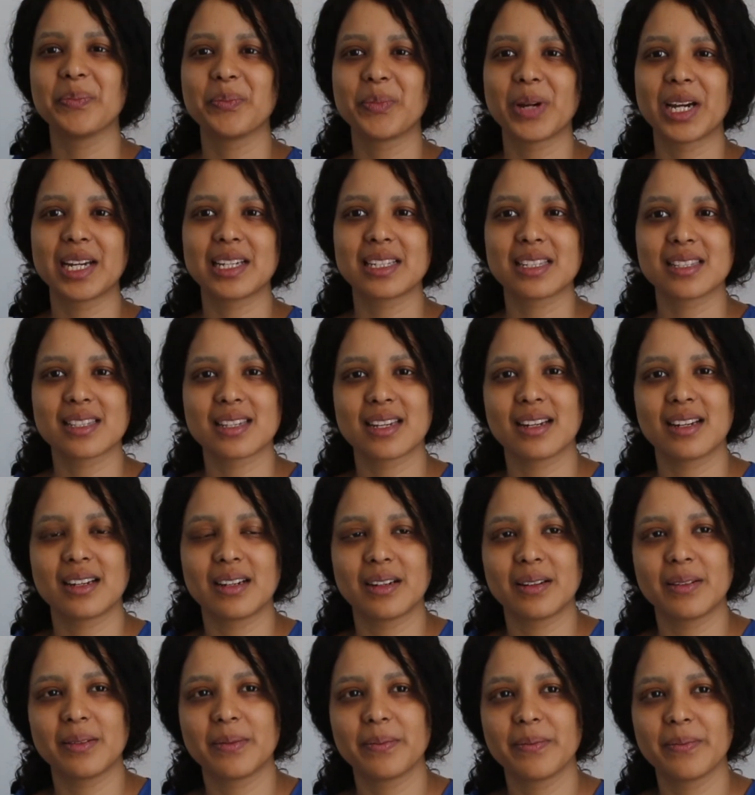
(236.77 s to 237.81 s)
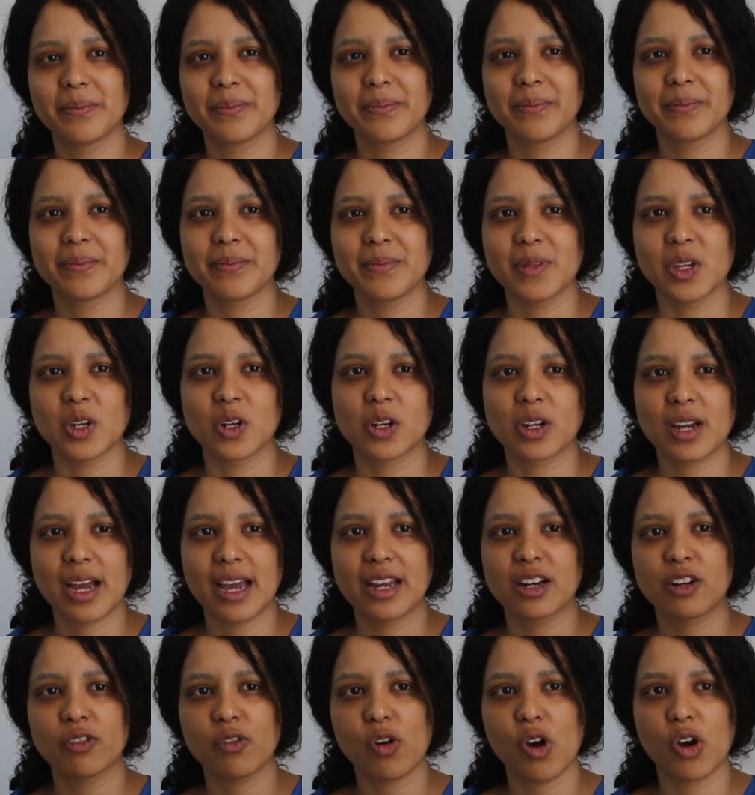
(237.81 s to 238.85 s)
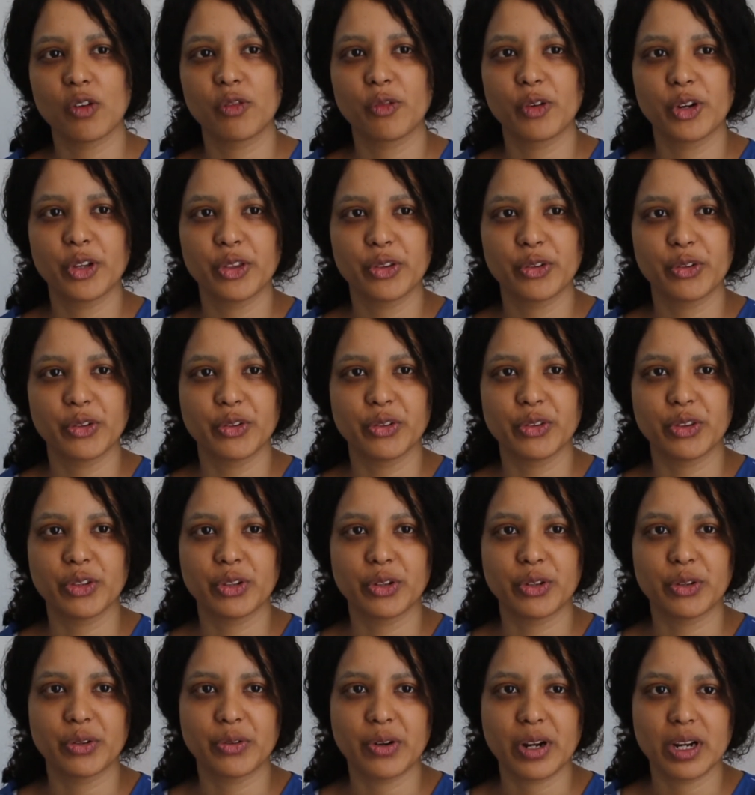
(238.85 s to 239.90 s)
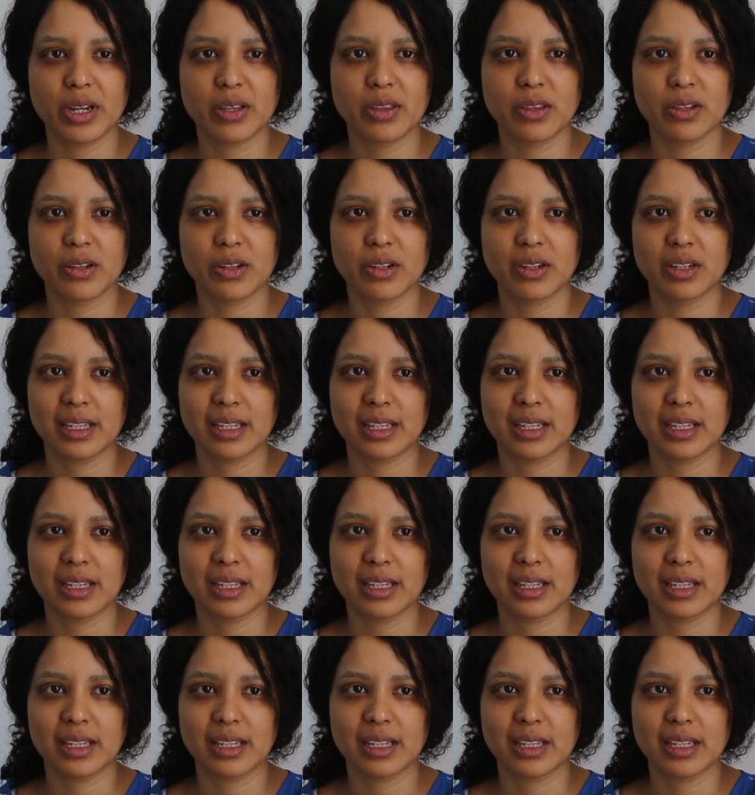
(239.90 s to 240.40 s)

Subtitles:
But kind of halfway through the